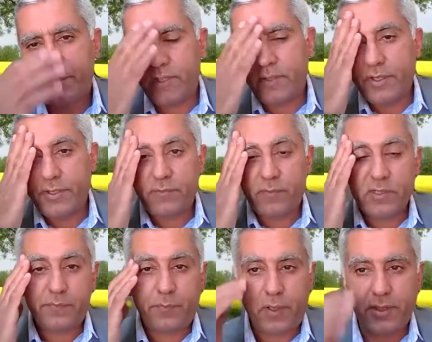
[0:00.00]
image was
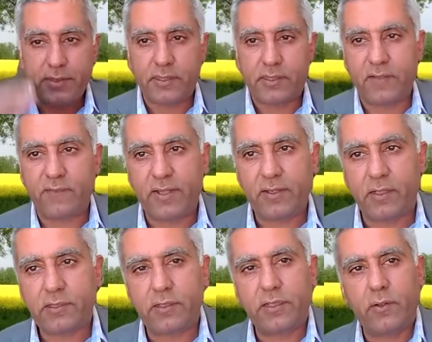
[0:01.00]
positive. And
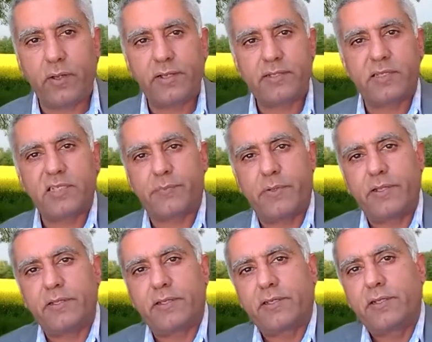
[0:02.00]
also the United States
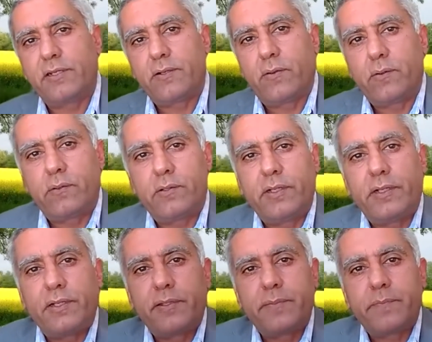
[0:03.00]
played a key role
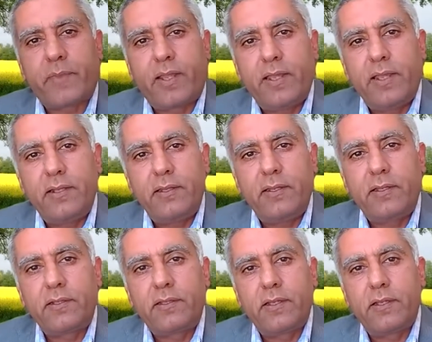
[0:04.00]
in
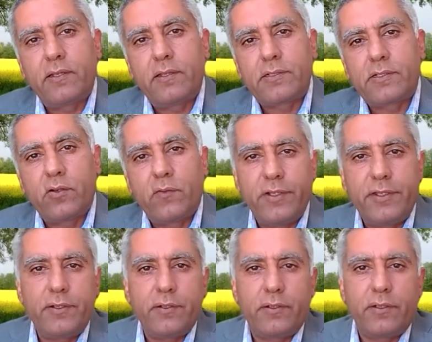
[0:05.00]
ending the Soviet
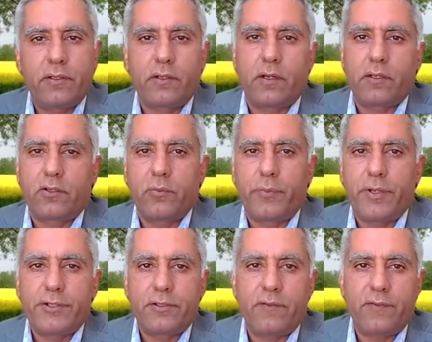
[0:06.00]
Union
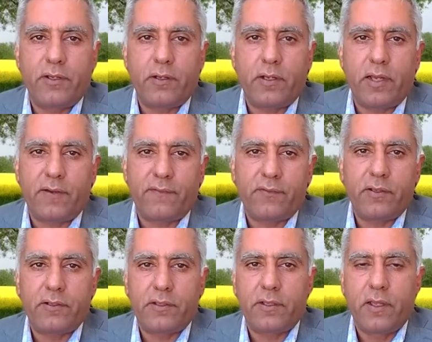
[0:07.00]
occupation of Iran after
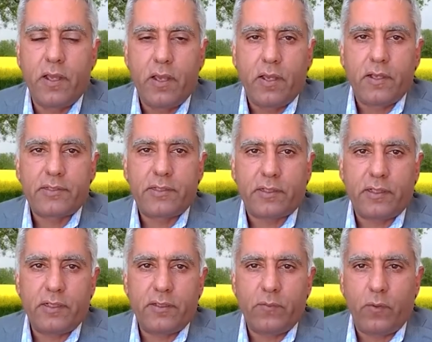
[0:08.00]
the
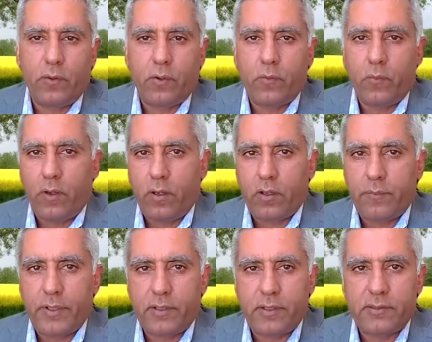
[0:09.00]
Second World War,
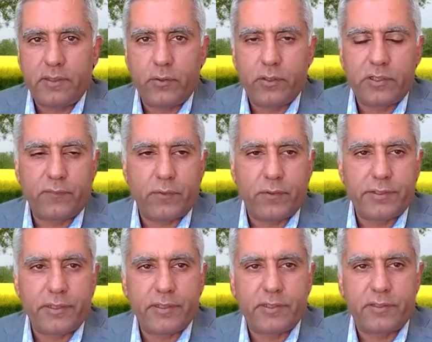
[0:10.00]
because the US
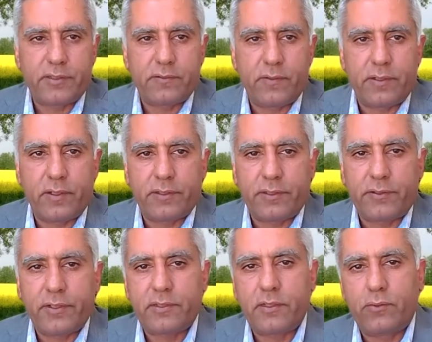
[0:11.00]
forces were not
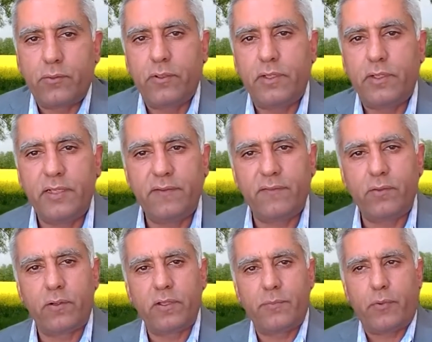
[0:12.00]
interested to leave
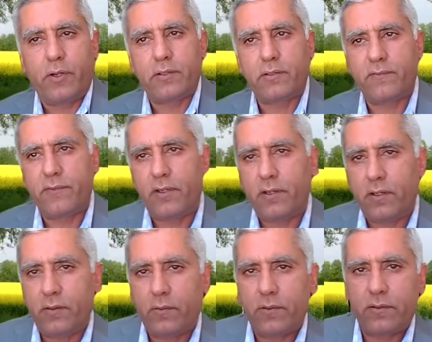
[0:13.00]
northern part of
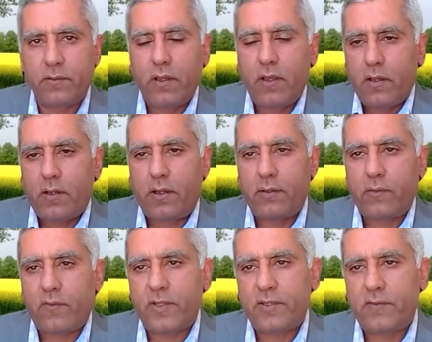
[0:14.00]
Iran or
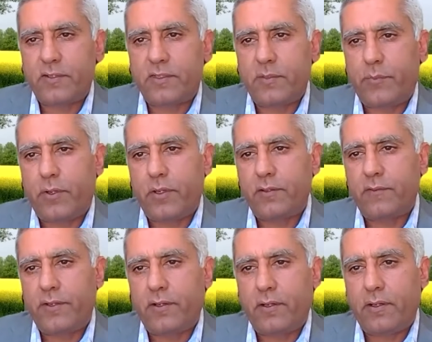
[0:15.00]
northwestern part of
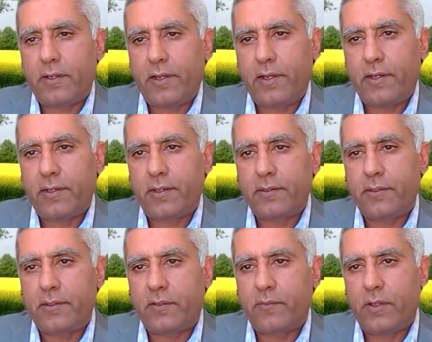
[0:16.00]
Iran. And
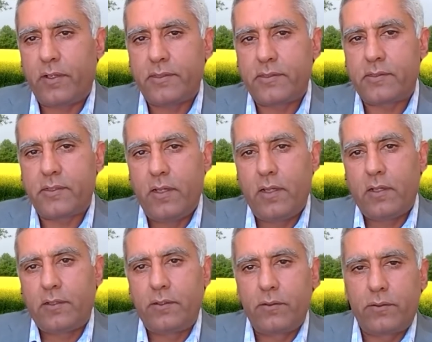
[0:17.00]
it was
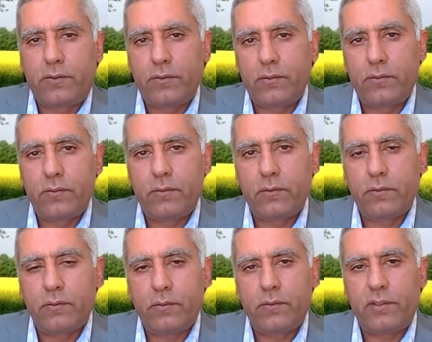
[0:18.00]
due to
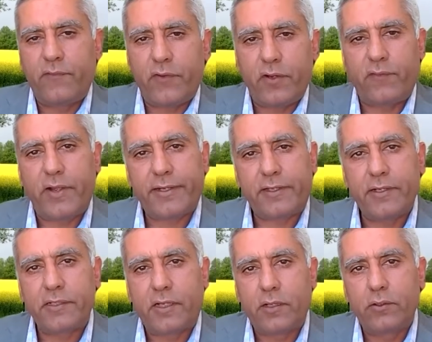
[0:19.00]
different
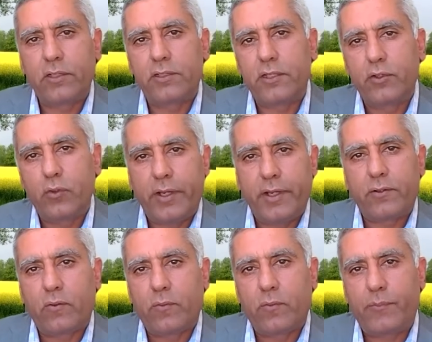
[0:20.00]
factors, including the UN
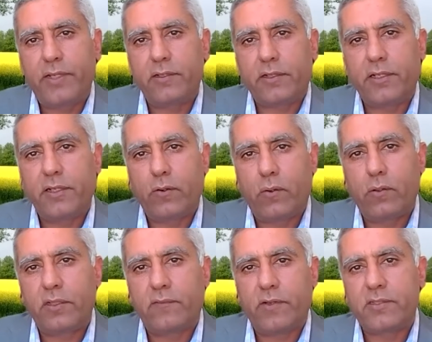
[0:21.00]
role played a key role.
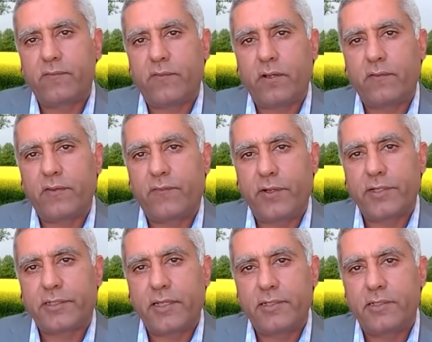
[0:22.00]
It was one of the first
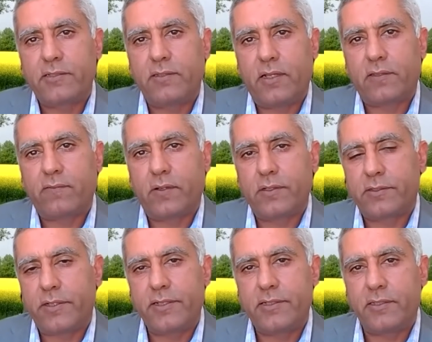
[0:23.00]
cases that was
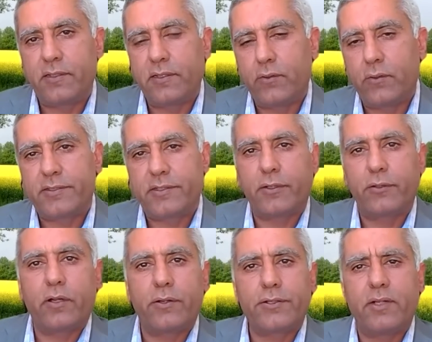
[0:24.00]
raised in the UN Security
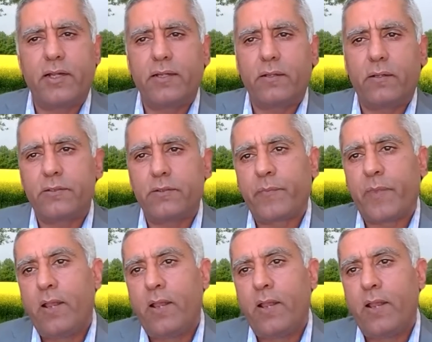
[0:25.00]
Council, and also